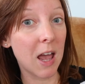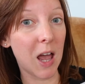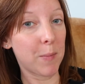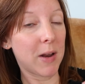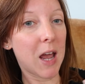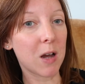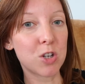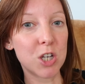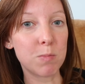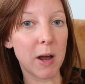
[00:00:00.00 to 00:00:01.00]
and how
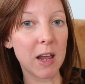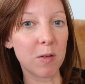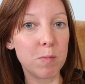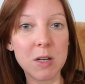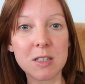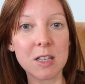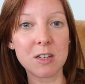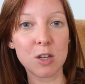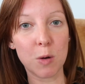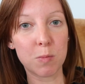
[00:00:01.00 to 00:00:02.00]
she might have
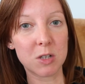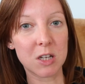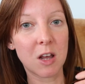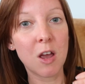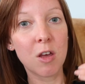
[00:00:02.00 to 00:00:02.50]
misinterpreted